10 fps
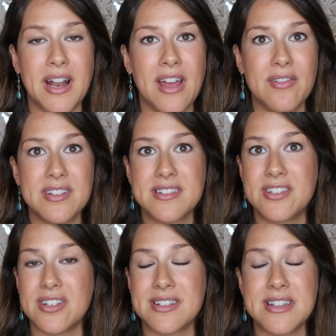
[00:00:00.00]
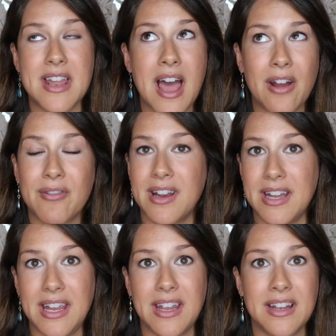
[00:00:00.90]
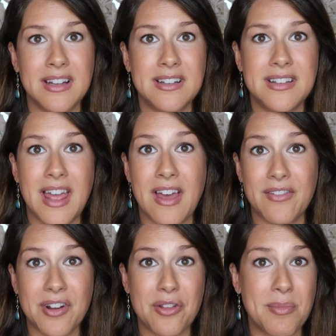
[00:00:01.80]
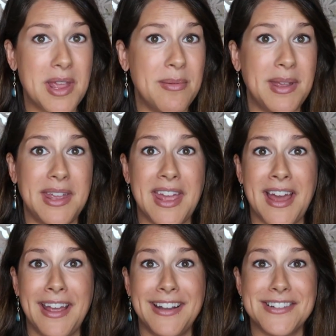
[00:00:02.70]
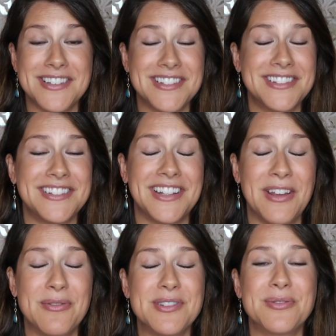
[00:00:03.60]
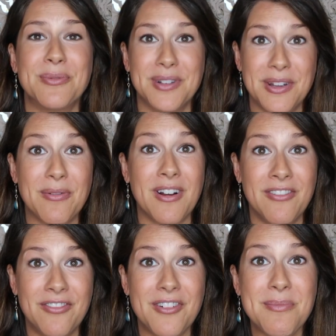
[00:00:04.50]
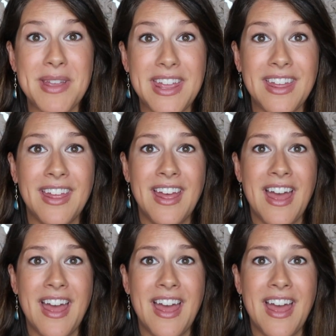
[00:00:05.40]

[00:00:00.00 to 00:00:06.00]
but I was just not ready to have another baby. I just, it was really rough for me.